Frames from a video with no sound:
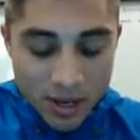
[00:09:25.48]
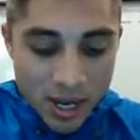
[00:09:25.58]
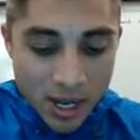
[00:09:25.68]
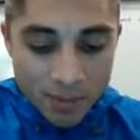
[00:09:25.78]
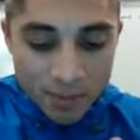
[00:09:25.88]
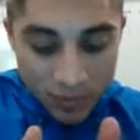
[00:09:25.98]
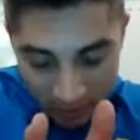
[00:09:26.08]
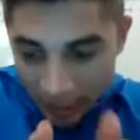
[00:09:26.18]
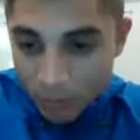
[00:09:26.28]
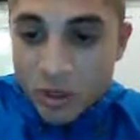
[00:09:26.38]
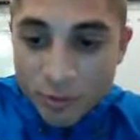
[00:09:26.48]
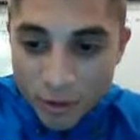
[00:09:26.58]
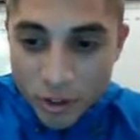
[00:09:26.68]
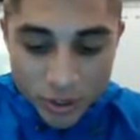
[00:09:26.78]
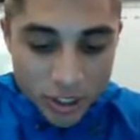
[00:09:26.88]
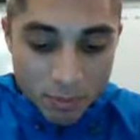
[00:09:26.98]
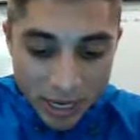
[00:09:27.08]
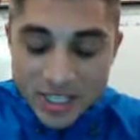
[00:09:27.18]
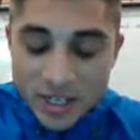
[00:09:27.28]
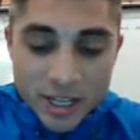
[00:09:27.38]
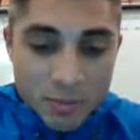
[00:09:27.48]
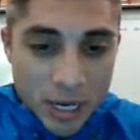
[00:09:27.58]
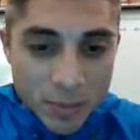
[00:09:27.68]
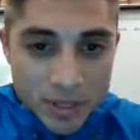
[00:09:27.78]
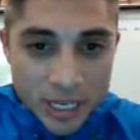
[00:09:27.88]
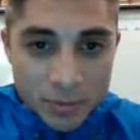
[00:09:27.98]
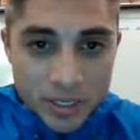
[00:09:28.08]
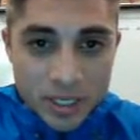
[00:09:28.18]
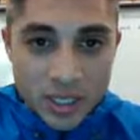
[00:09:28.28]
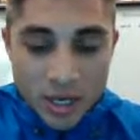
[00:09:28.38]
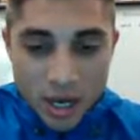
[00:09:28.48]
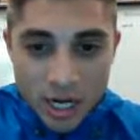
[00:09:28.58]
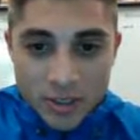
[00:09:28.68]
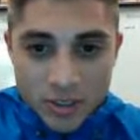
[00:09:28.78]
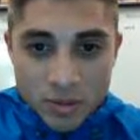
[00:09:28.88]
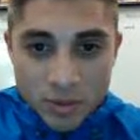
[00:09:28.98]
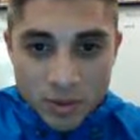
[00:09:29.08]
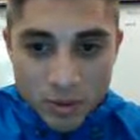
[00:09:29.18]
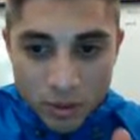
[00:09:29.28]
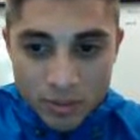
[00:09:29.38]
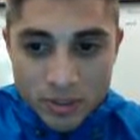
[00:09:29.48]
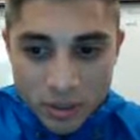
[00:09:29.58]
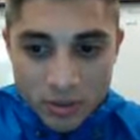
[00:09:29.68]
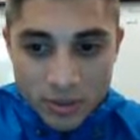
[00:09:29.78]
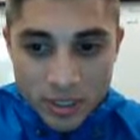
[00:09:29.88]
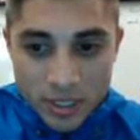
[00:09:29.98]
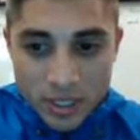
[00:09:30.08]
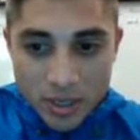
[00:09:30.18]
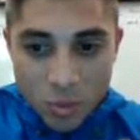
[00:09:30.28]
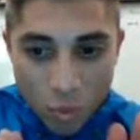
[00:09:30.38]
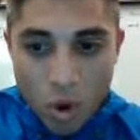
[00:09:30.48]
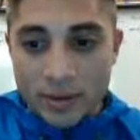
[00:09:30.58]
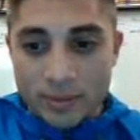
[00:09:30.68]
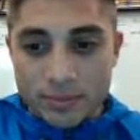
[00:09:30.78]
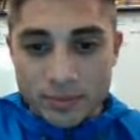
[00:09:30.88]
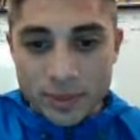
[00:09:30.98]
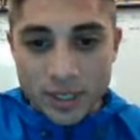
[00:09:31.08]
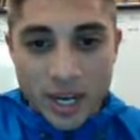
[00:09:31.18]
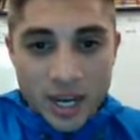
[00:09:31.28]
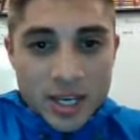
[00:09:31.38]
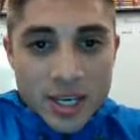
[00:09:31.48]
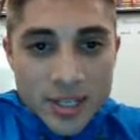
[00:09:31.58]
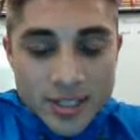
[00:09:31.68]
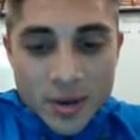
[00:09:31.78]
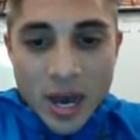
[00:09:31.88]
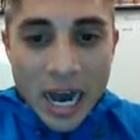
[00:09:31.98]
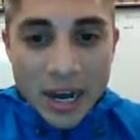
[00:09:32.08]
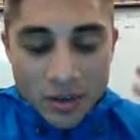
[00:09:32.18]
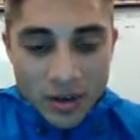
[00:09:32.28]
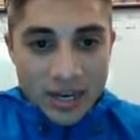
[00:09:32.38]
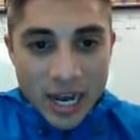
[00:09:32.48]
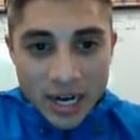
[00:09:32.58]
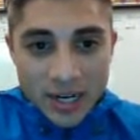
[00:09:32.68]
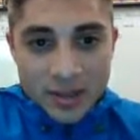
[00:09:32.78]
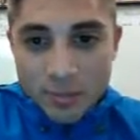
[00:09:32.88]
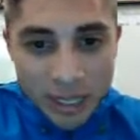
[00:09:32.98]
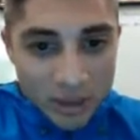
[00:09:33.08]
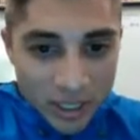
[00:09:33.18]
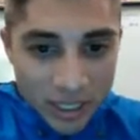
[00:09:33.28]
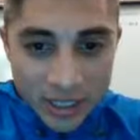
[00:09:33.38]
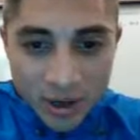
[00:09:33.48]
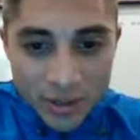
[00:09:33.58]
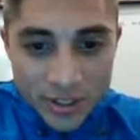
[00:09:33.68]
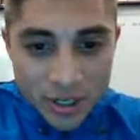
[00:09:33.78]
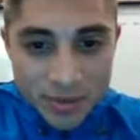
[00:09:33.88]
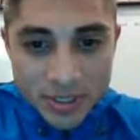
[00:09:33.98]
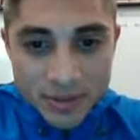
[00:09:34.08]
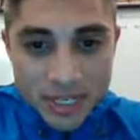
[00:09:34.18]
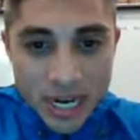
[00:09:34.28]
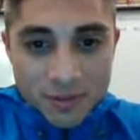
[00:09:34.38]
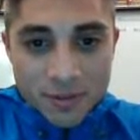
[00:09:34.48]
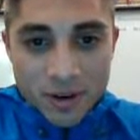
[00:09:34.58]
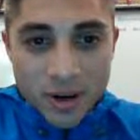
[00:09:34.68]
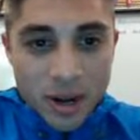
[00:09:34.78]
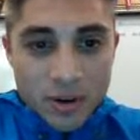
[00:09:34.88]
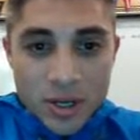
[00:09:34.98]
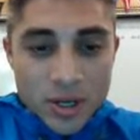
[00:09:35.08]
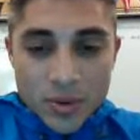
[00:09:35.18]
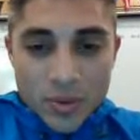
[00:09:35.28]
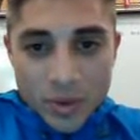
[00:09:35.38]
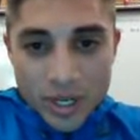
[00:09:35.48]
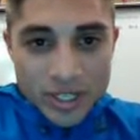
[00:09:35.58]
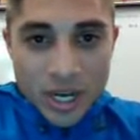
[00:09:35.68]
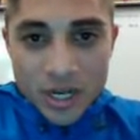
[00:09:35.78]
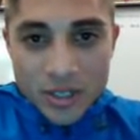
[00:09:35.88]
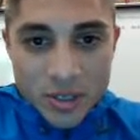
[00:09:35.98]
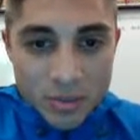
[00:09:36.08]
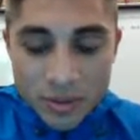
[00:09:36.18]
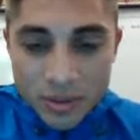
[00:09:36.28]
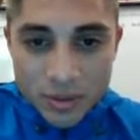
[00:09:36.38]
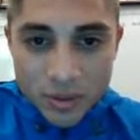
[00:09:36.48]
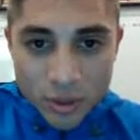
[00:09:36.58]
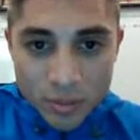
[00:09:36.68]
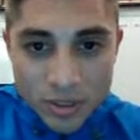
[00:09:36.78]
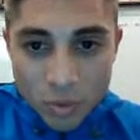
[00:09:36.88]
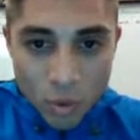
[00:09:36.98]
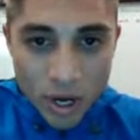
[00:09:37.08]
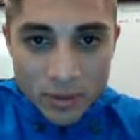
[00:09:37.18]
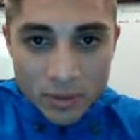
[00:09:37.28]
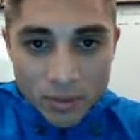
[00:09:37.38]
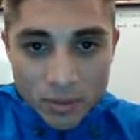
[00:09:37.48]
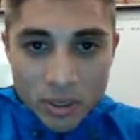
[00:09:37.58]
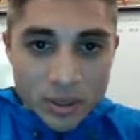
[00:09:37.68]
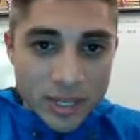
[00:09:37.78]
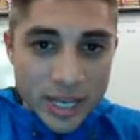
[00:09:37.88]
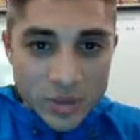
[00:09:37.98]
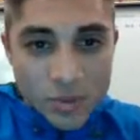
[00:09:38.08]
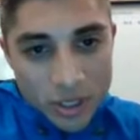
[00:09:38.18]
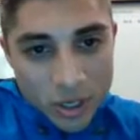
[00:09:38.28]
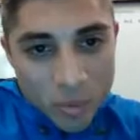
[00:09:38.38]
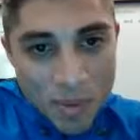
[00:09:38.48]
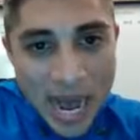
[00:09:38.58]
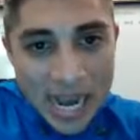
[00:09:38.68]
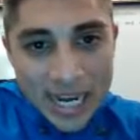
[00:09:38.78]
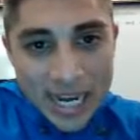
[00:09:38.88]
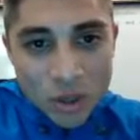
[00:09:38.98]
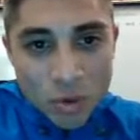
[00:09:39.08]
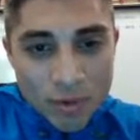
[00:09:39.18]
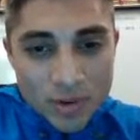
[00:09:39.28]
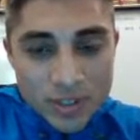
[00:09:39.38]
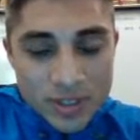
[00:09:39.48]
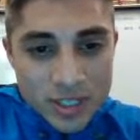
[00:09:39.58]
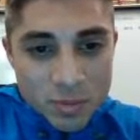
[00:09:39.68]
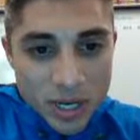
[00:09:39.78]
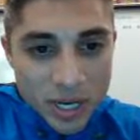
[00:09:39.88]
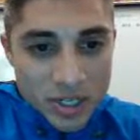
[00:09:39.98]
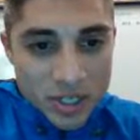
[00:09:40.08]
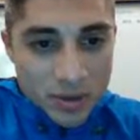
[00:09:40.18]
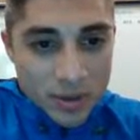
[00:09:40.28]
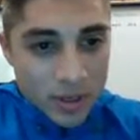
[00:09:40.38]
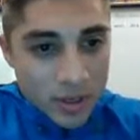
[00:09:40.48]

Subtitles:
That'll be your first one. You're going to paste it on that paper. That'll be autosomal chromosome 1, okay? So how do you, by looking at all these chromosomes, how do you figure out what is autosomal chromosome 1? Well, that's when you go back and you reference this page.